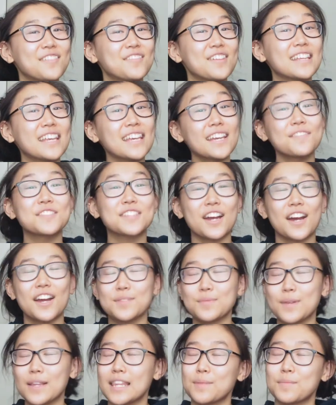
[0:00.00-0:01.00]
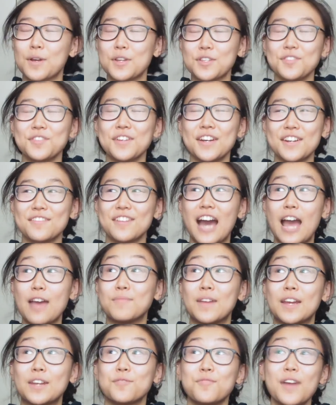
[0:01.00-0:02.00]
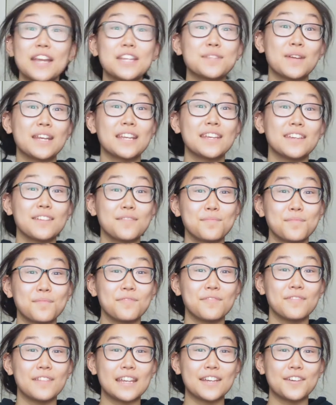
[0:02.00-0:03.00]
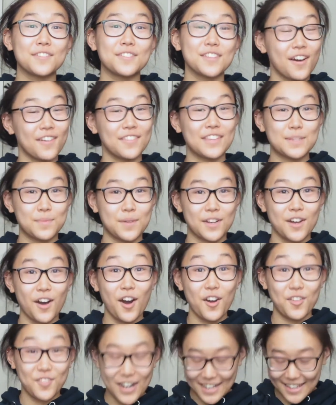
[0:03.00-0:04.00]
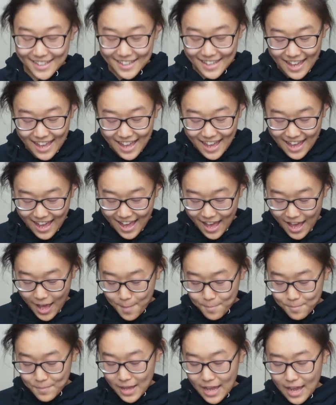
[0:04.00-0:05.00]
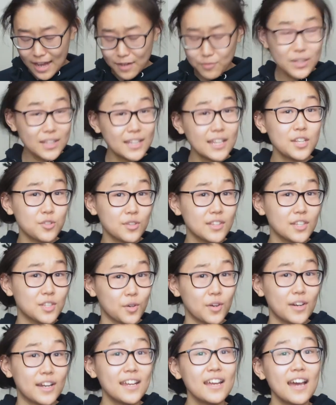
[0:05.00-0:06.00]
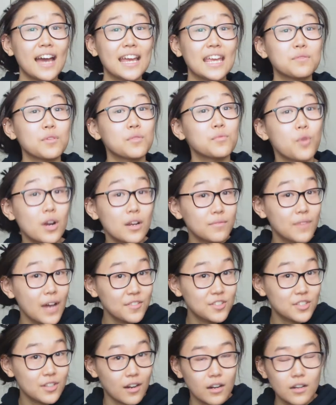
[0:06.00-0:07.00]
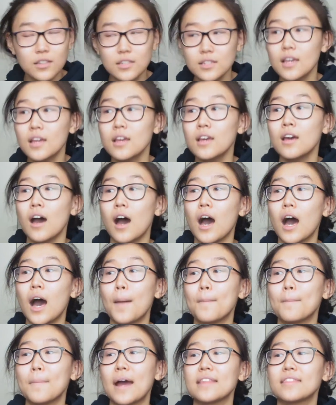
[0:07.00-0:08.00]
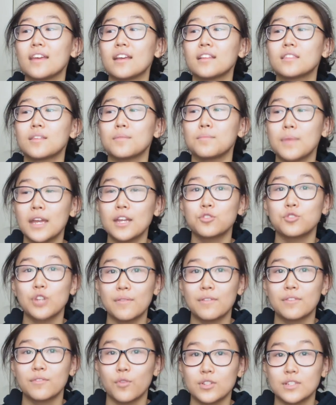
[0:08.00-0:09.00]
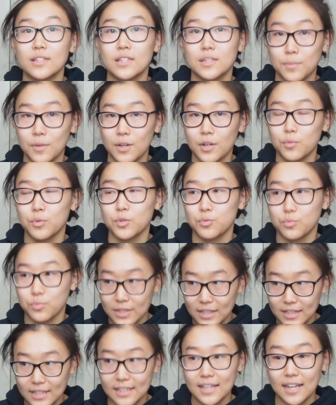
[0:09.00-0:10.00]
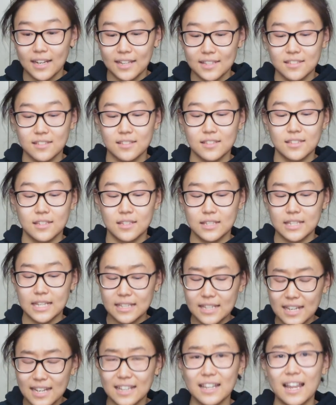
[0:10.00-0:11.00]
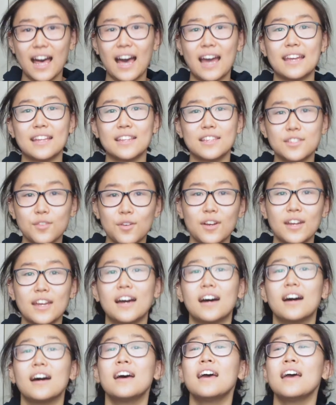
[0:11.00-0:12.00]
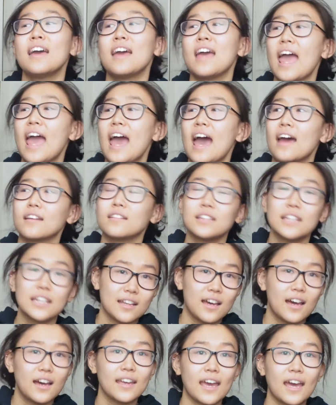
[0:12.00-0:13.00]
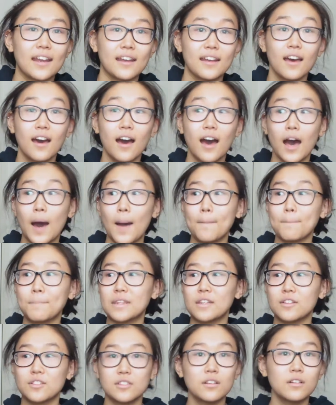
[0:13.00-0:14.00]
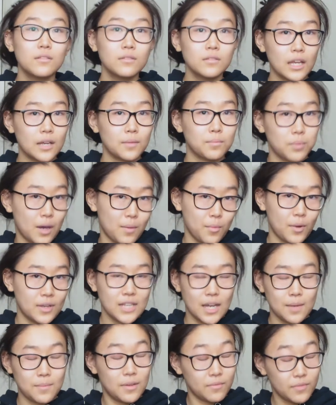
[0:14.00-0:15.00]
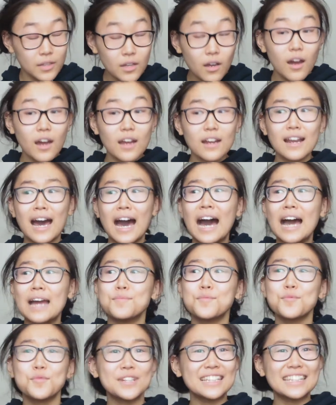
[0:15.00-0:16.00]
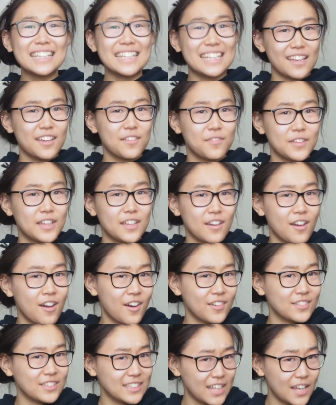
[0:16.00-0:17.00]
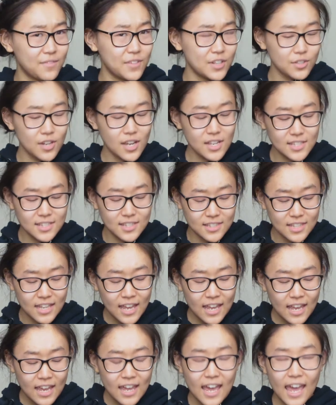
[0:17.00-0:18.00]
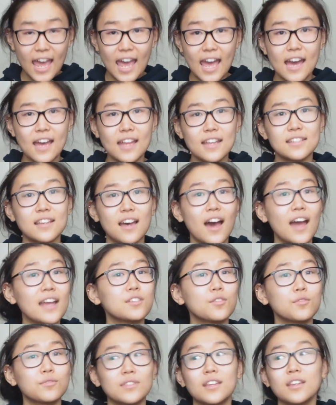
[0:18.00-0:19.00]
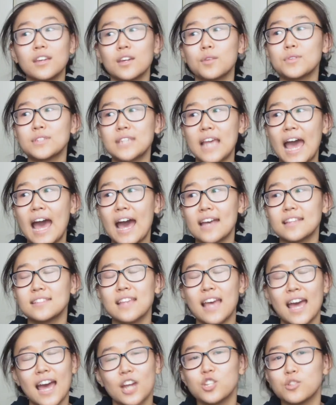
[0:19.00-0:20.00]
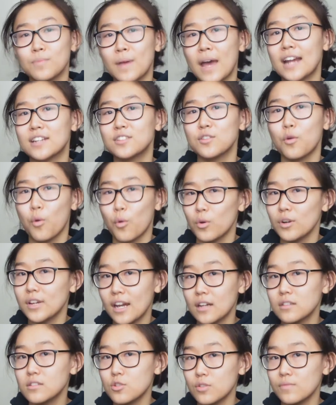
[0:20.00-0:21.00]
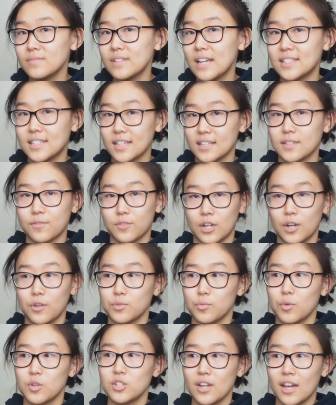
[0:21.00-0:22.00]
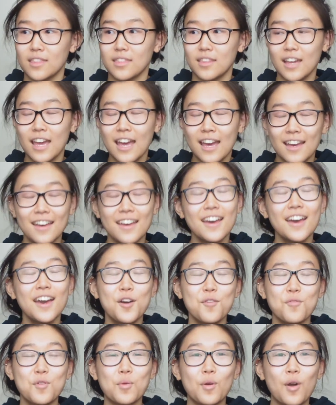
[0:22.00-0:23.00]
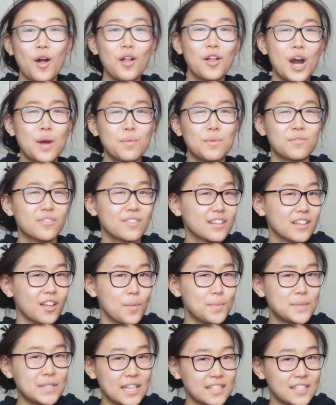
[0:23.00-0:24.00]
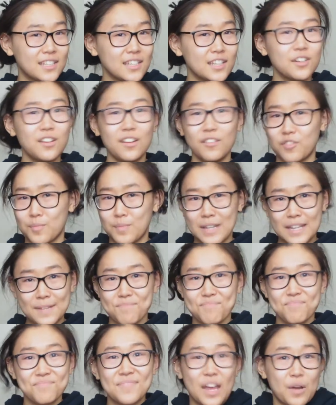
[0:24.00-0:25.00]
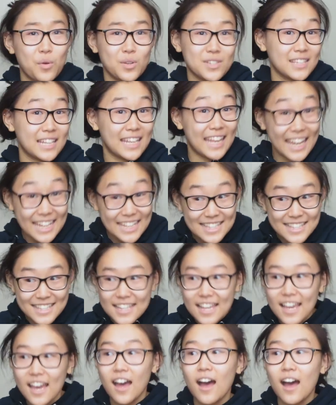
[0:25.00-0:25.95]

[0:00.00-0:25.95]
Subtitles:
read King of Scars by Leigh Bardugo. I've made way too many videos on this book already. I really enjoyed the story. I give it 4 out of 5 stars. I think the main driving force of this book was really getting to see Nikolai and Zoya and Nina again. But there's still like plot points I'm iffy on. I'm really iffy on the love interests. And I don't think it was as action-packed or character-driven as Six of Crows, which I think we were all hoping for the Globe to continue. For me, that wasn't the case.